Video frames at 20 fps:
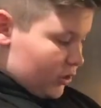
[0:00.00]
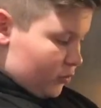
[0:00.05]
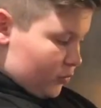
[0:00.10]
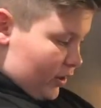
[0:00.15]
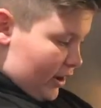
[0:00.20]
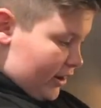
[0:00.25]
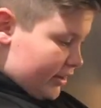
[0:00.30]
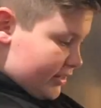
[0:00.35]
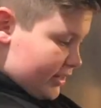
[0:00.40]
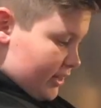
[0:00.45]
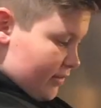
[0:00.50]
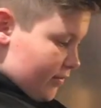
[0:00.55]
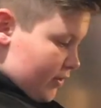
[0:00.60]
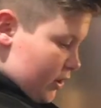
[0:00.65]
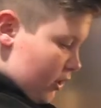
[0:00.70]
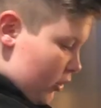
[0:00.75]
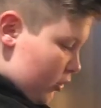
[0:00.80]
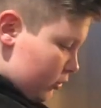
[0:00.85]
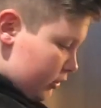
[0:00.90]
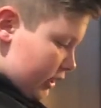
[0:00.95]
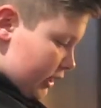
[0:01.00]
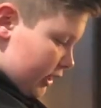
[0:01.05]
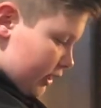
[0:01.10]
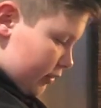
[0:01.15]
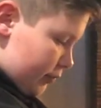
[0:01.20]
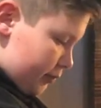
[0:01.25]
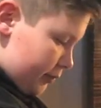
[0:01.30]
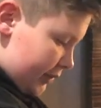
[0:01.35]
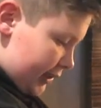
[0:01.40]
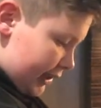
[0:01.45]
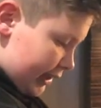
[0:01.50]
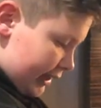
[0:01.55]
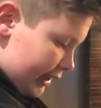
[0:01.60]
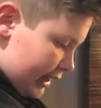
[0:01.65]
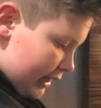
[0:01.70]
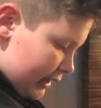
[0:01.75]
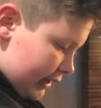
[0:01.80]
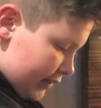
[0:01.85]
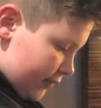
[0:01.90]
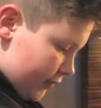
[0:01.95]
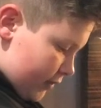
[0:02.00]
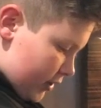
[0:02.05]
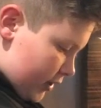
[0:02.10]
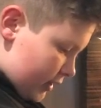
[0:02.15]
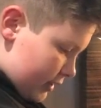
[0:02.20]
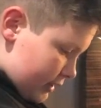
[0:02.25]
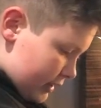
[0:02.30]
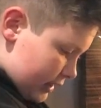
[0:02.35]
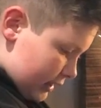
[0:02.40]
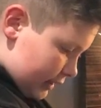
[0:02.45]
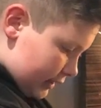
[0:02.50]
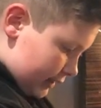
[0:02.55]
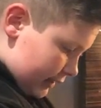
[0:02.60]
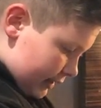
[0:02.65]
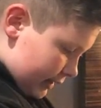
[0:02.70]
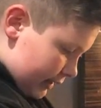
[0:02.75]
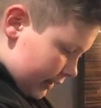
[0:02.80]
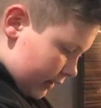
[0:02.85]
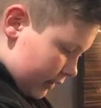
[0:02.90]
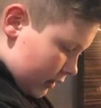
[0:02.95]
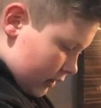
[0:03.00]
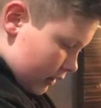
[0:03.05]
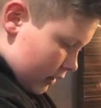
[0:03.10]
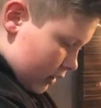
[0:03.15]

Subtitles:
Whereas if you hold it completely vertically,